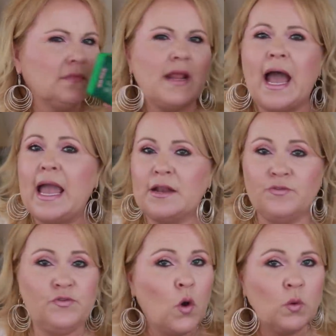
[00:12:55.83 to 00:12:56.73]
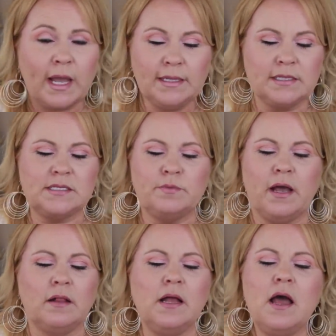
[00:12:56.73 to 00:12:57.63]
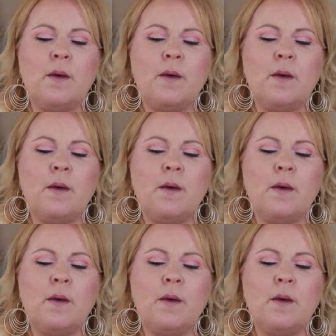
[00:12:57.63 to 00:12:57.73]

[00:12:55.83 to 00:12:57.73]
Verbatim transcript: I don't like the smell,